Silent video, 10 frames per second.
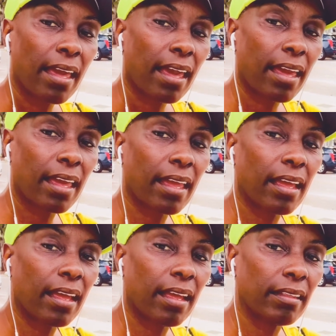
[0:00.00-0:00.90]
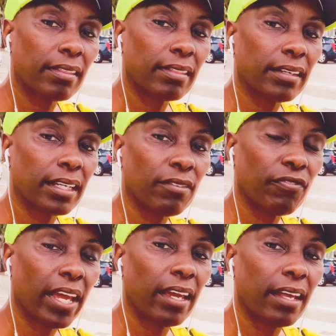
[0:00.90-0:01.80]
and the
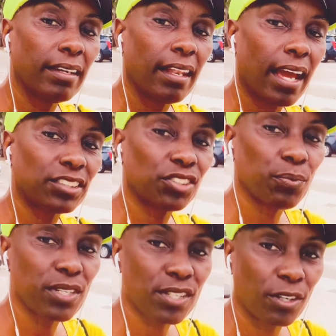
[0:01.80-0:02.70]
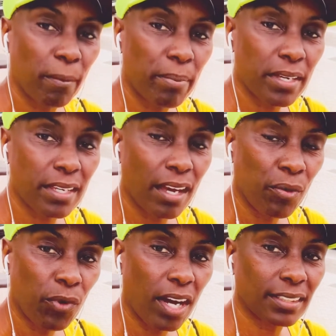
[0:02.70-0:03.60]
event and the lecture was going to be
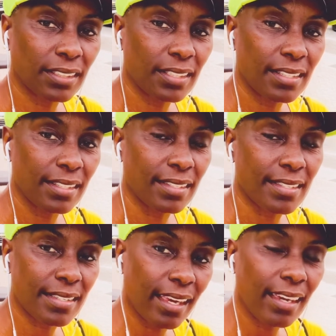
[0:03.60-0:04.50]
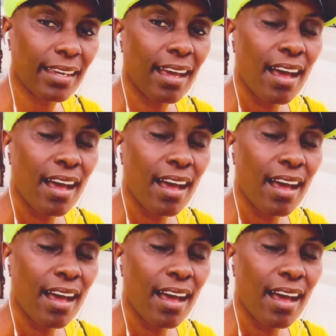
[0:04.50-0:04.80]
in Washington, D.C.